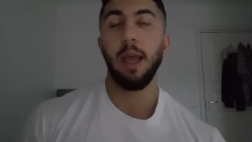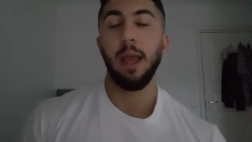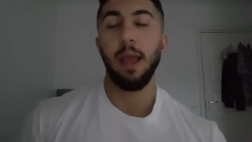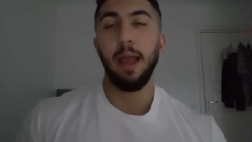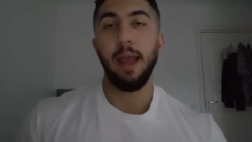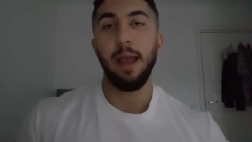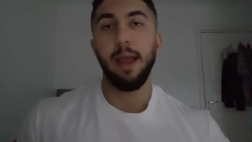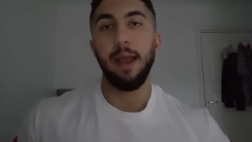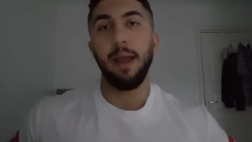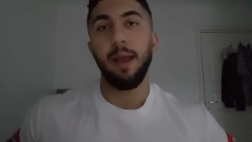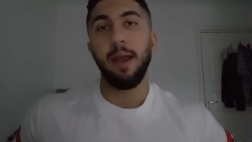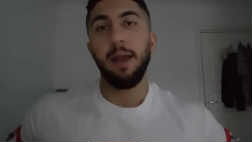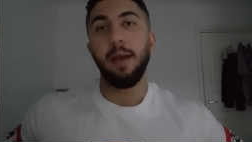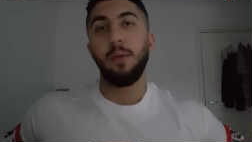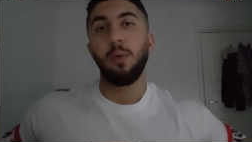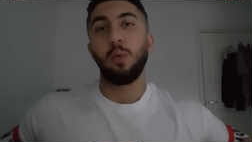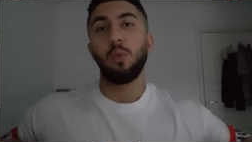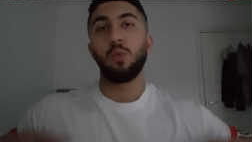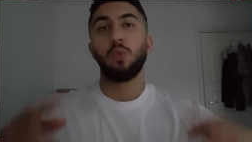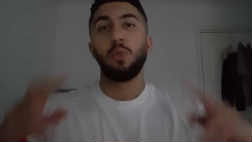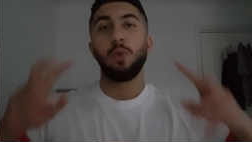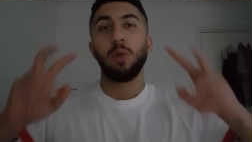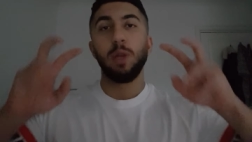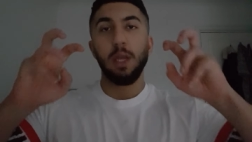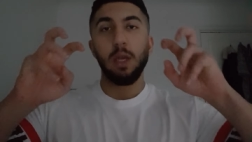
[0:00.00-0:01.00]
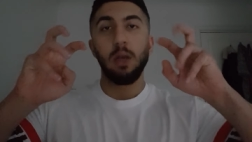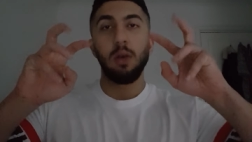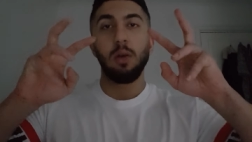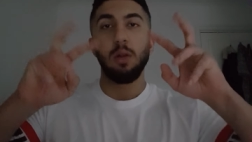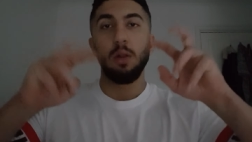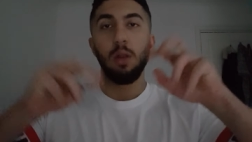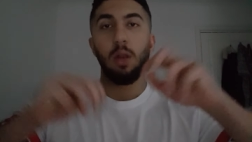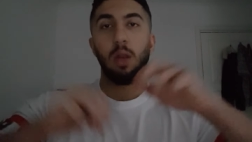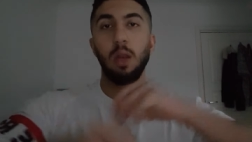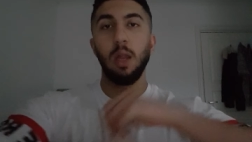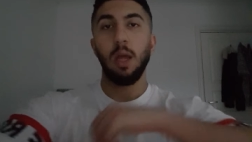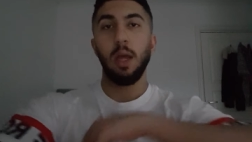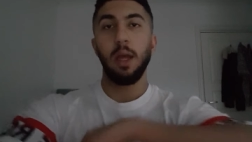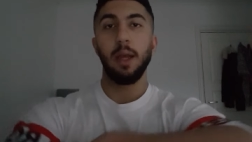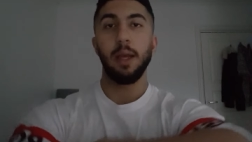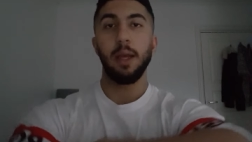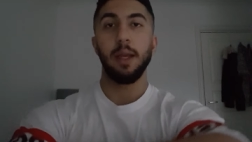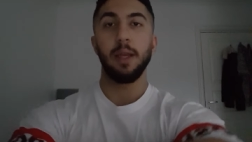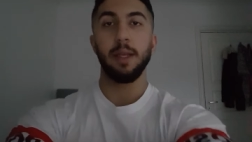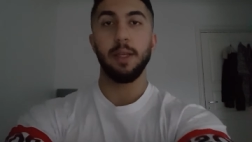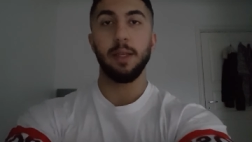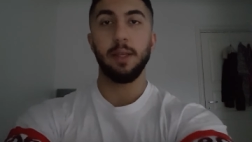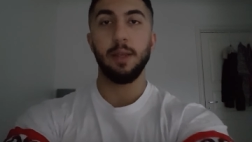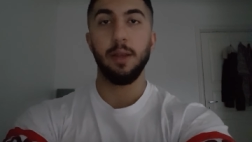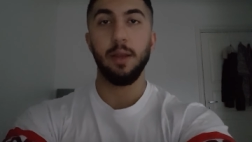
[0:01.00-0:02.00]
a real
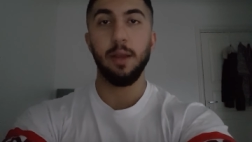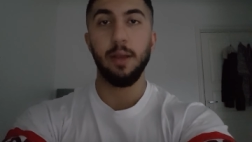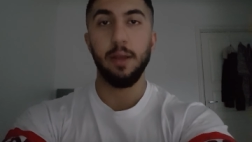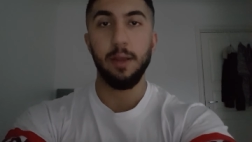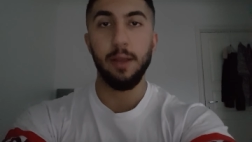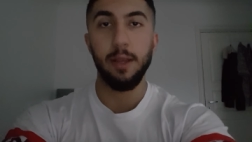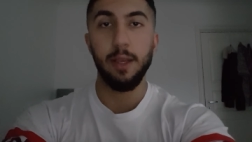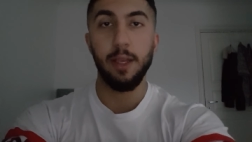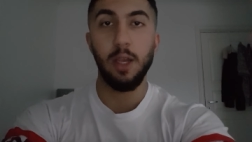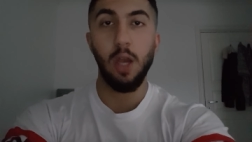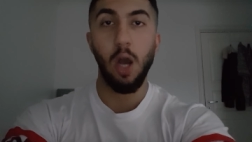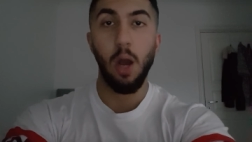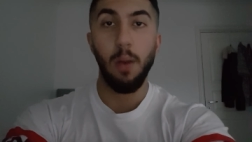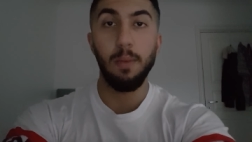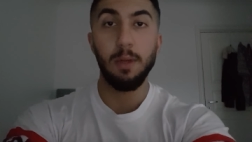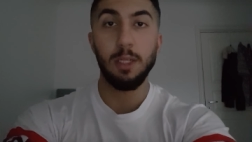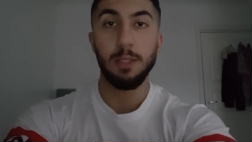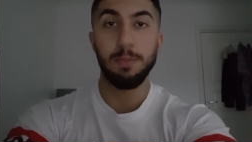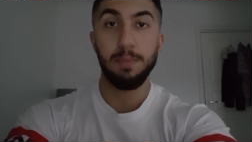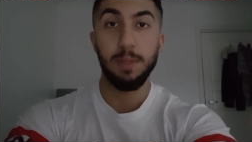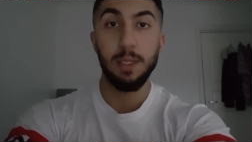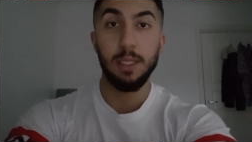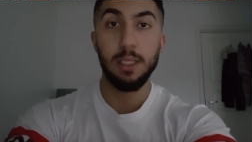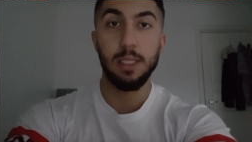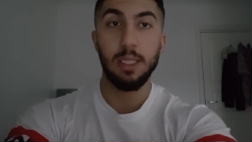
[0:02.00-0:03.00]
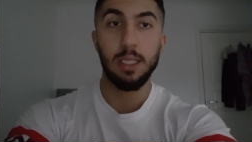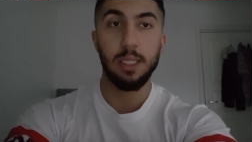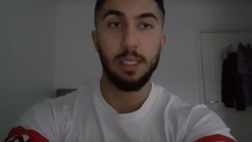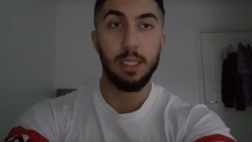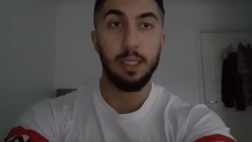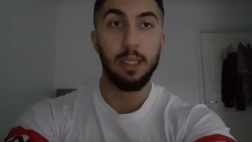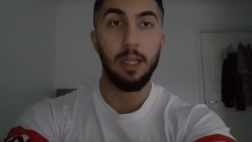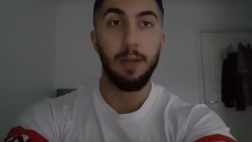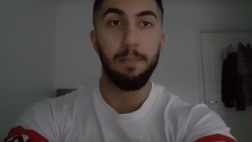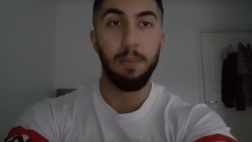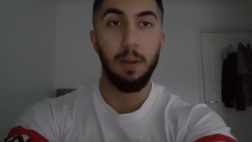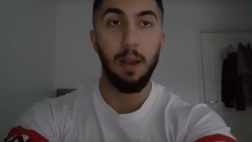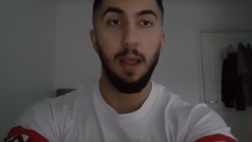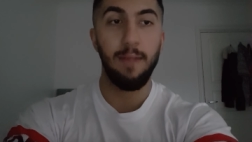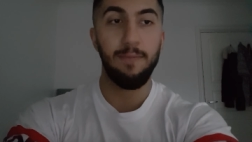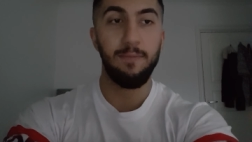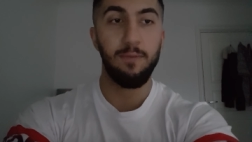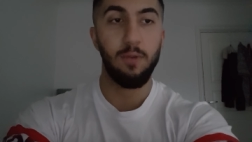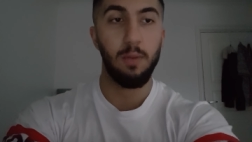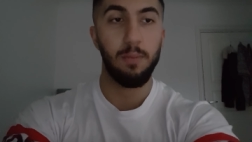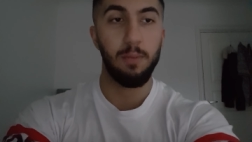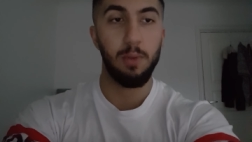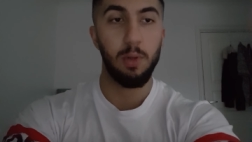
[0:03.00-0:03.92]
like e-commerce business in their platform.